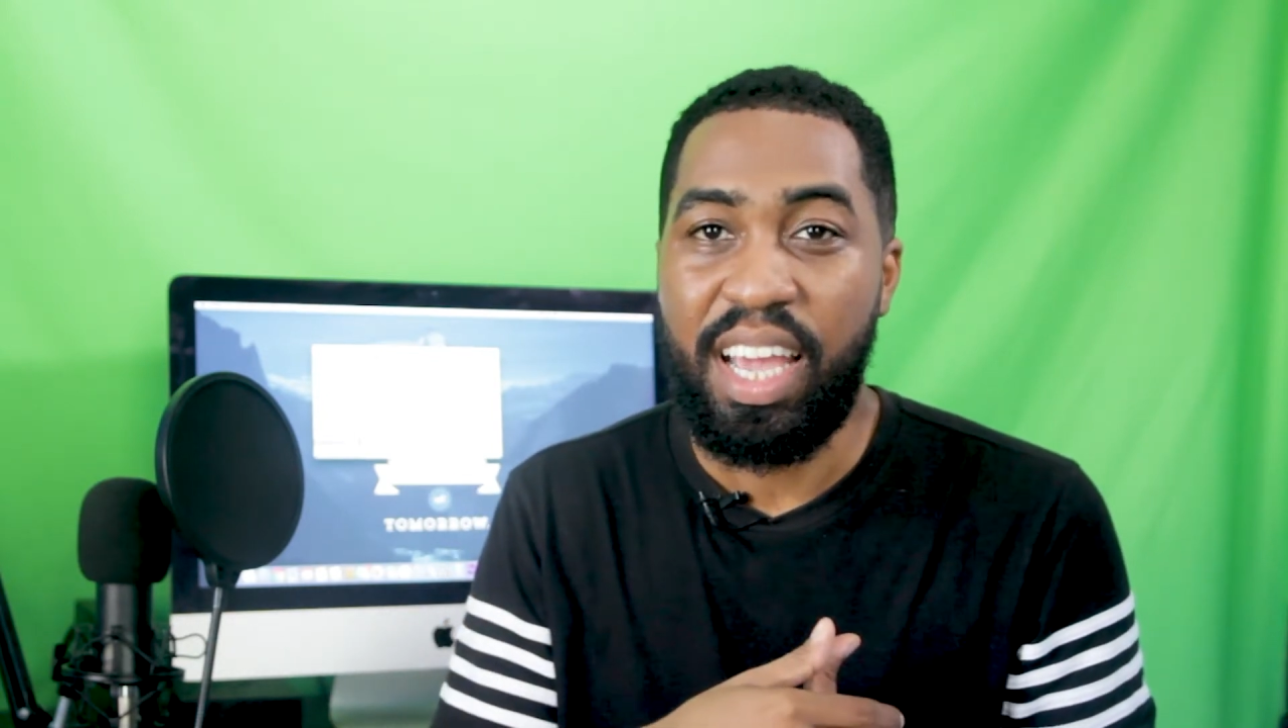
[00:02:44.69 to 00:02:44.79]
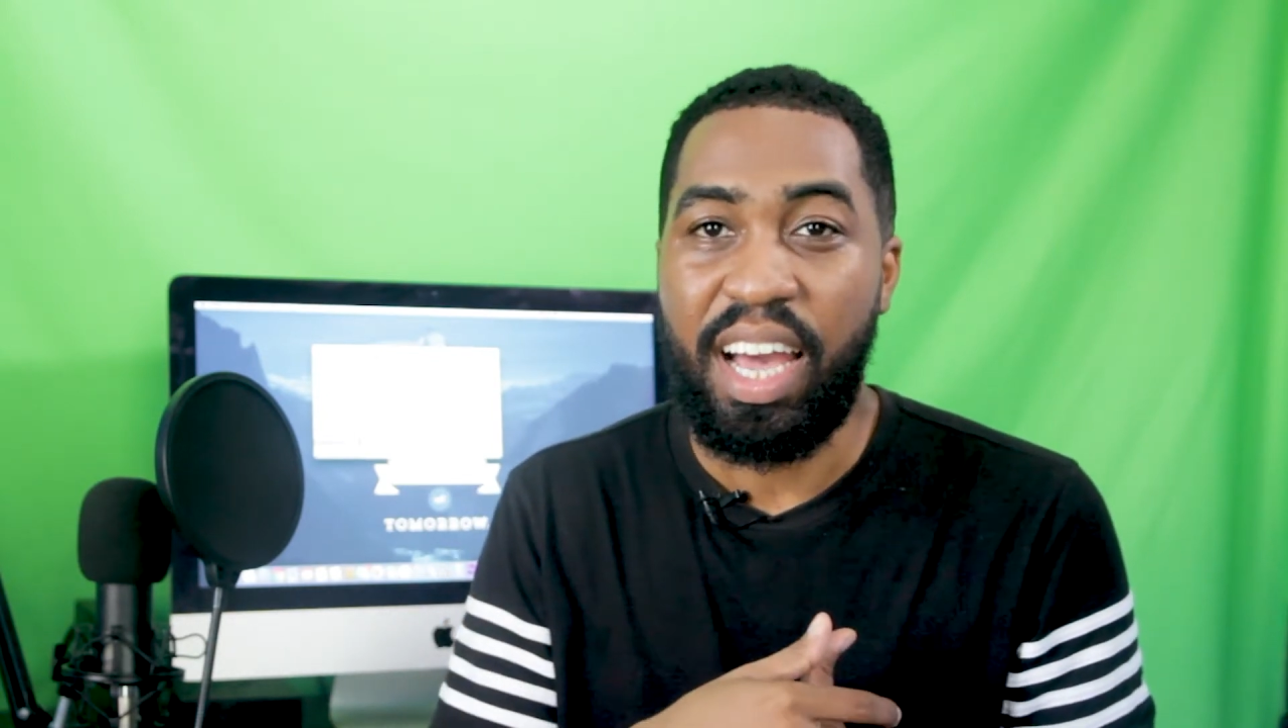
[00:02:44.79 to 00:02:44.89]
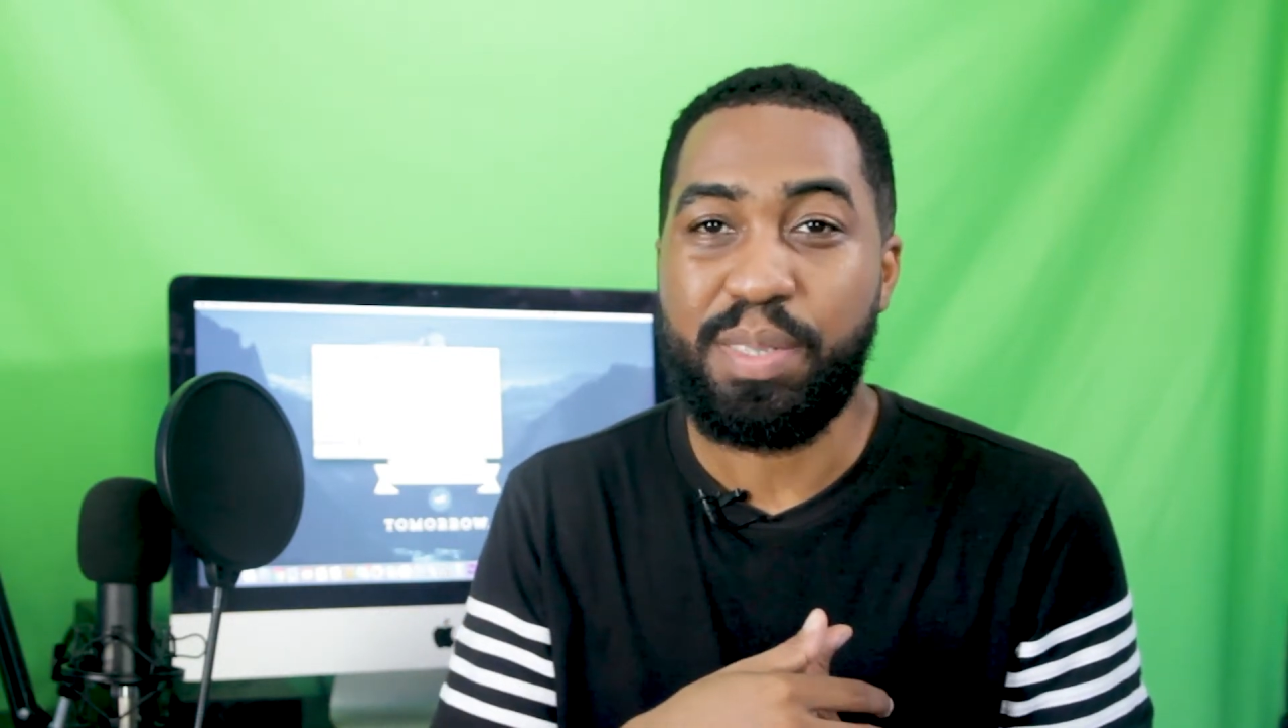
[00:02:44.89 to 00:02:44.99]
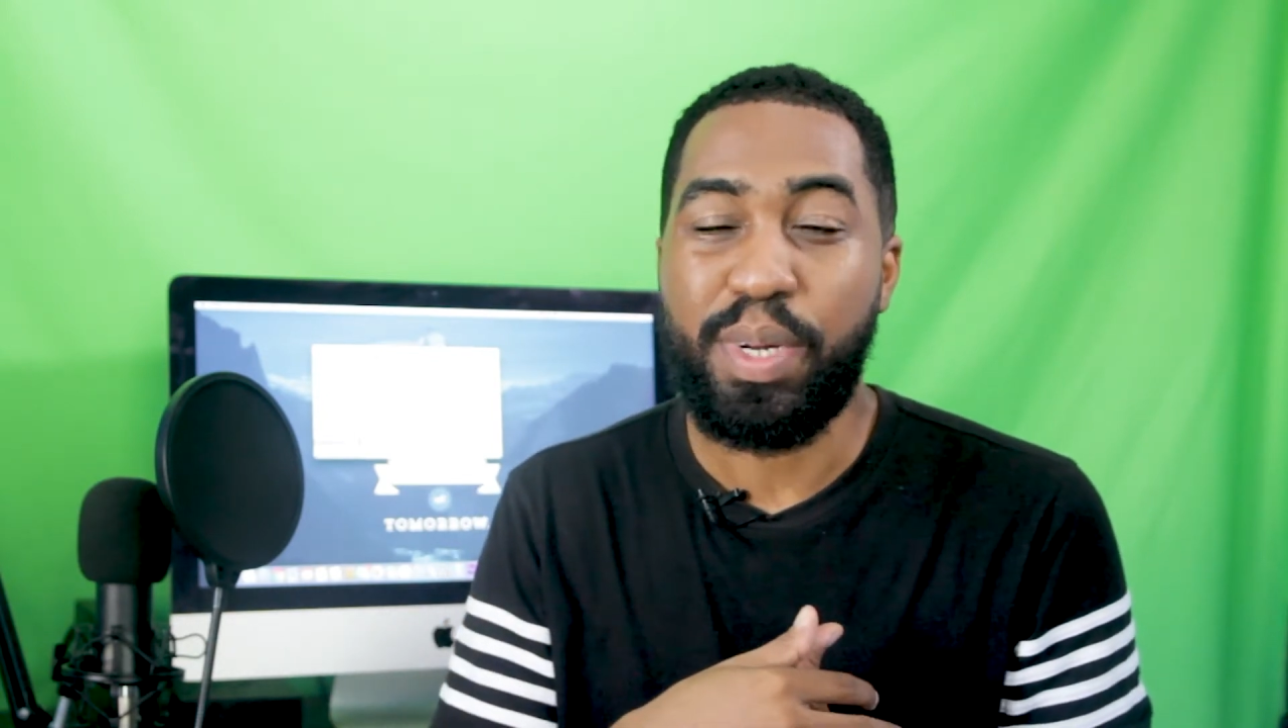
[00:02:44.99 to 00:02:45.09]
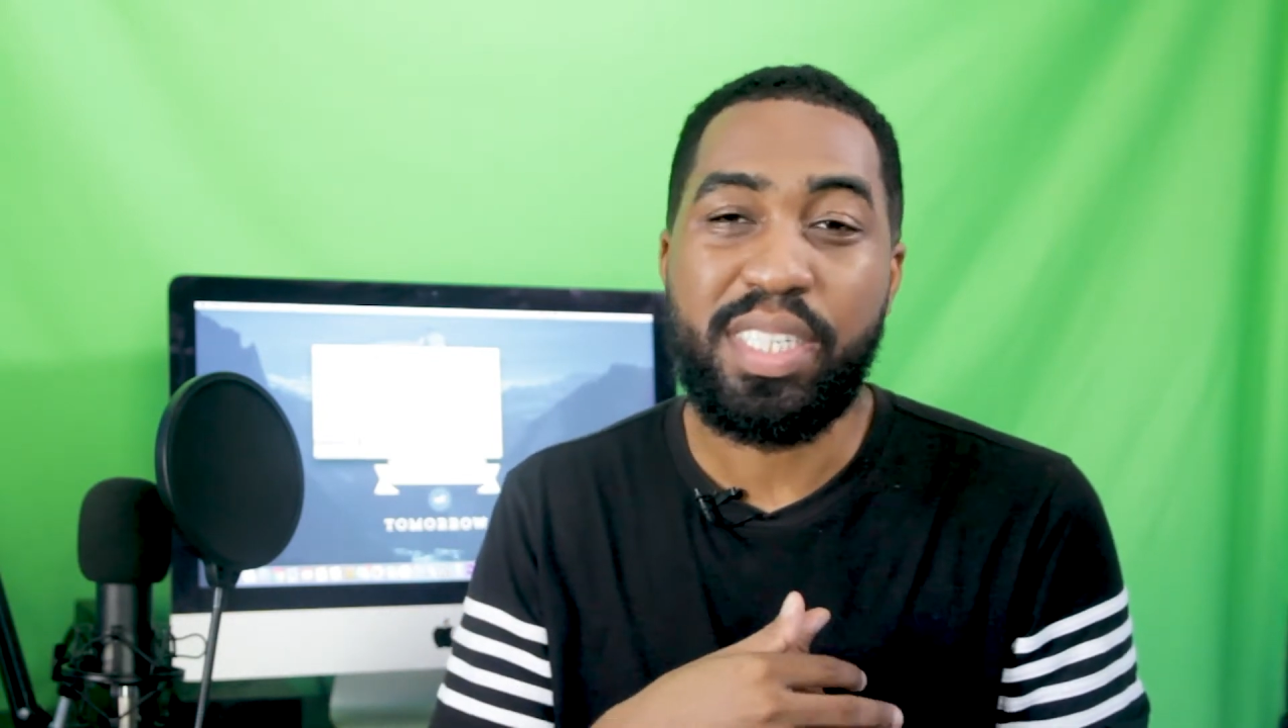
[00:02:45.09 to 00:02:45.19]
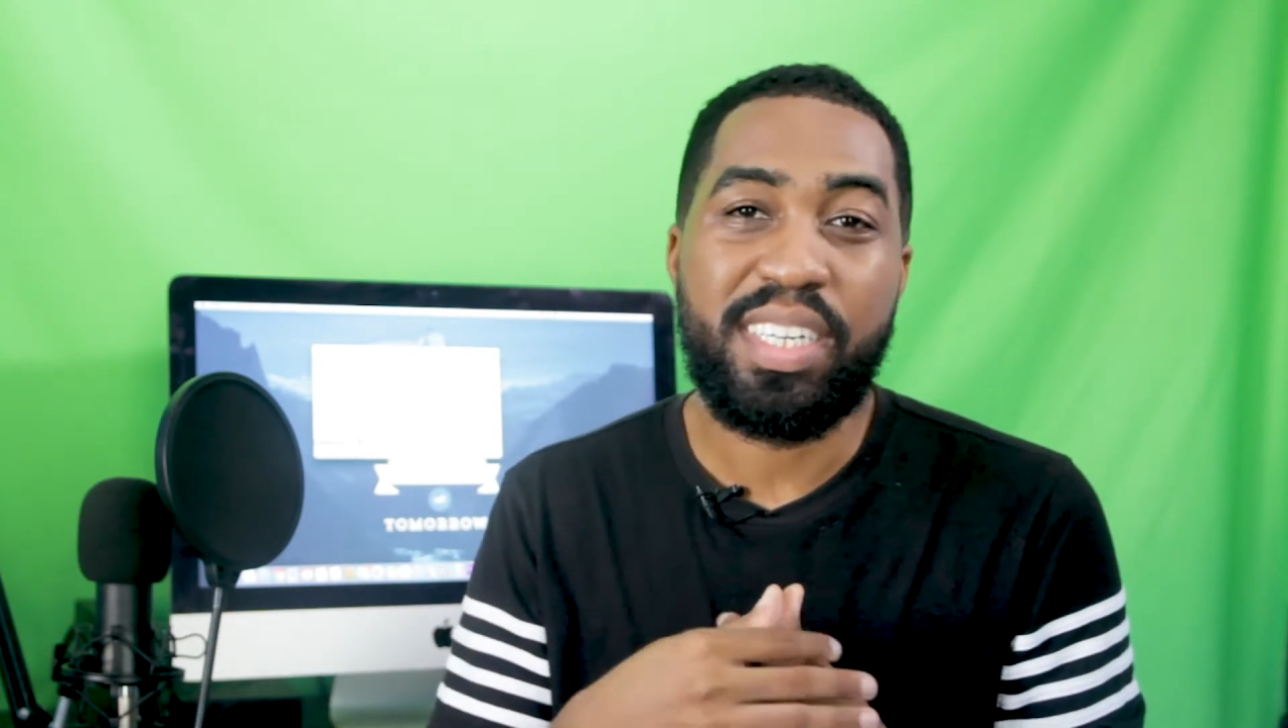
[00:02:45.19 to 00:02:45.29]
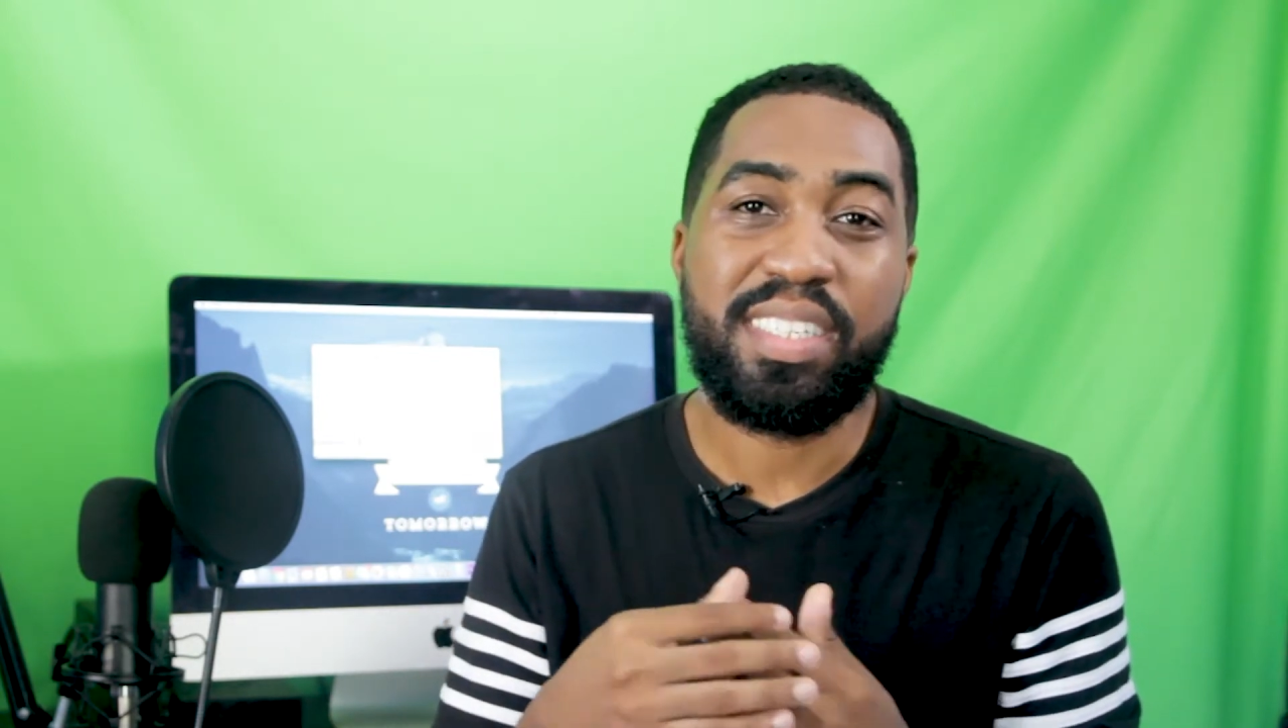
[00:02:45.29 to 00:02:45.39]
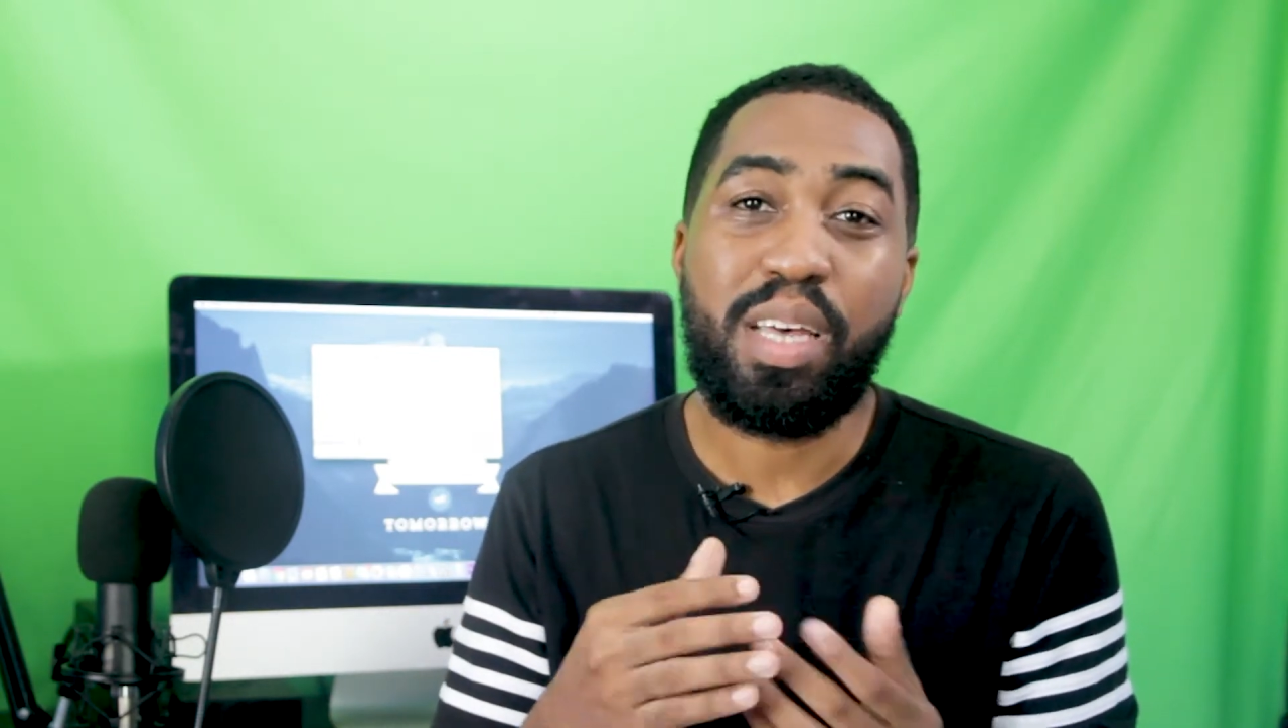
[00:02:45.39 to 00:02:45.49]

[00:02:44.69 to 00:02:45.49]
As much as